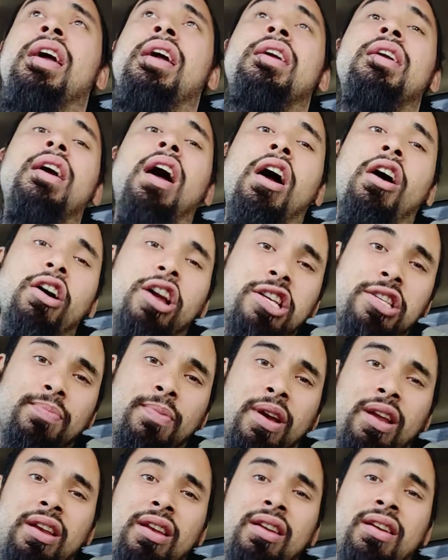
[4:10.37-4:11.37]

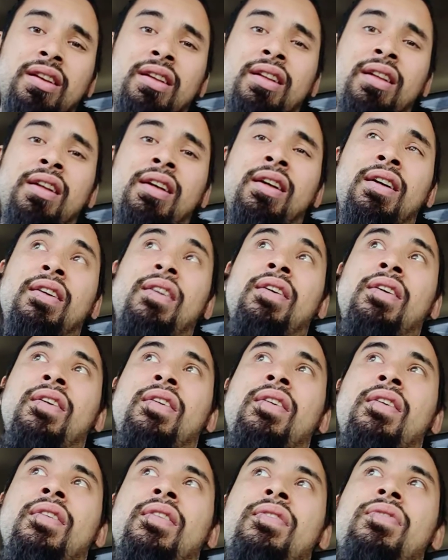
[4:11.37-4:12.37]
encouragement,
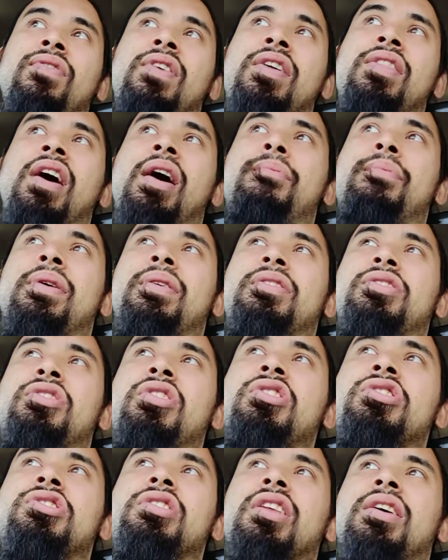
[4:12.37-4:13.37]
then that
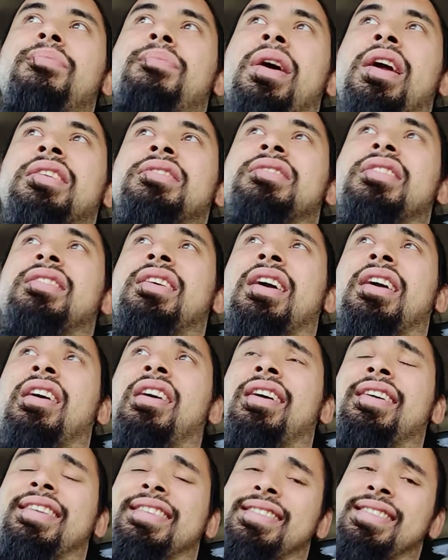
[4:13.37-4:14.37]
usually means that
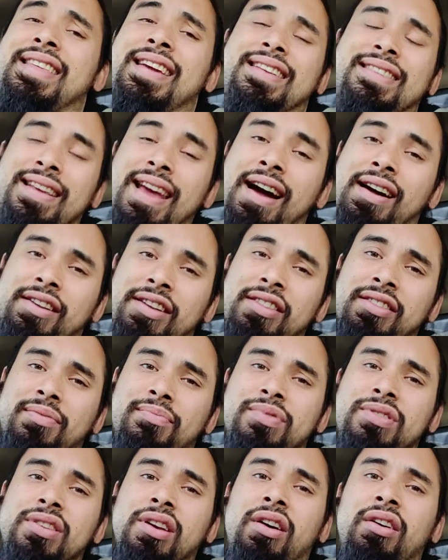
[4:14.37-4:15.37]
they're doubting
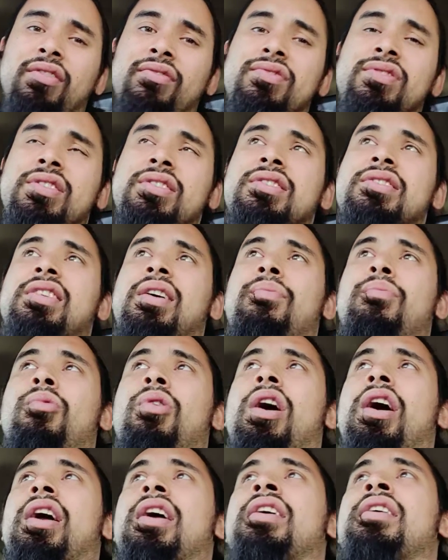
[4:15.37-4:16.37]
themselves in some
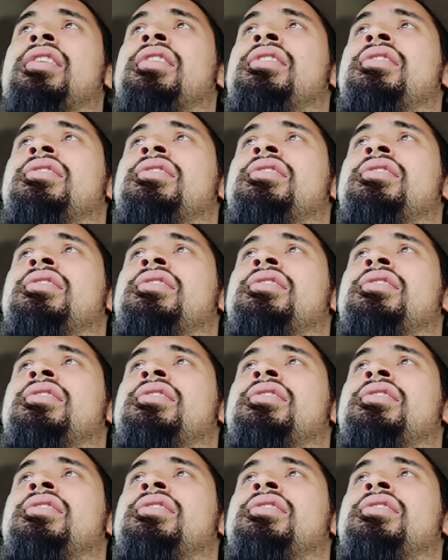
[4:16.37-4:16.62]
way.